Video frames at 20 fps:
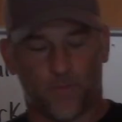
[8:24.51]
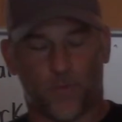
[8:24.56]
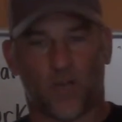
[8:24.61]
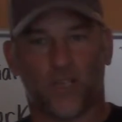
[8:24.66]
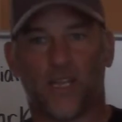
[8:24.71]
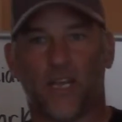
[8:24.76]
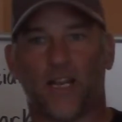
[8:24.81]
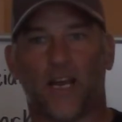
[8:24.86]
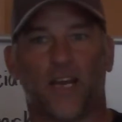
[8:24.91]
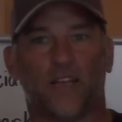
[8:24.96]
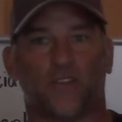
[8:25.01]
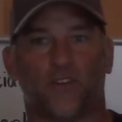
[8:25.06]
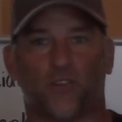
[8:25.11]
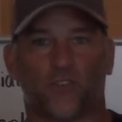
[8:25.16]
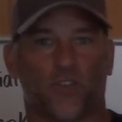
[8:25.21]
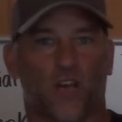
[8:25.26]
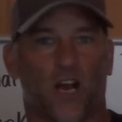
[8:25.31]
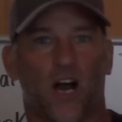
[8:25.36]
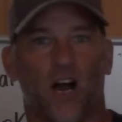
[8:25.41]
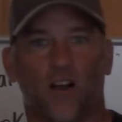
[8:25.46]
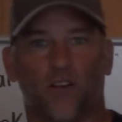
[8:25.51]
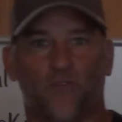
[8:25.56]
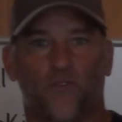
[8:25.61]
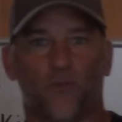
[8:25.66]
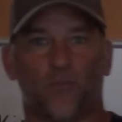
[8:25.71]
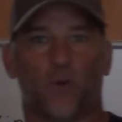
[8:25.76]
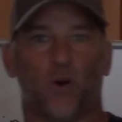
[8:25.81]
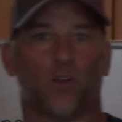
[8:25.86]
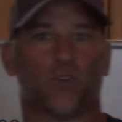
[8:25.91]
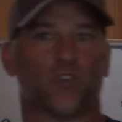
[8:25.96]
Monday night, there's the Hog
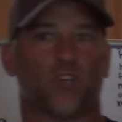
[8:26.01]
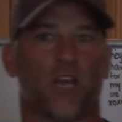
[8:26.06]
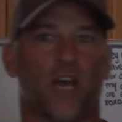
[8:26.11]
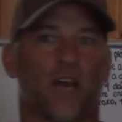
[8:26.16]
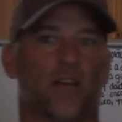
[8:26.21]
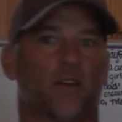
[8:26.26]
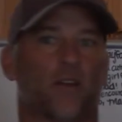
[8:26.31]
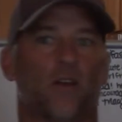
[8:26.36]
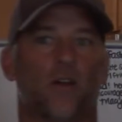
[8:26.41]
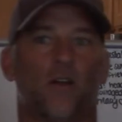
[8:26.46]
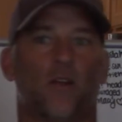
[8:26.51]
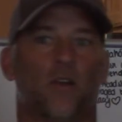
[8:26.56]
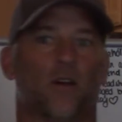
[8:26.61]
football chat.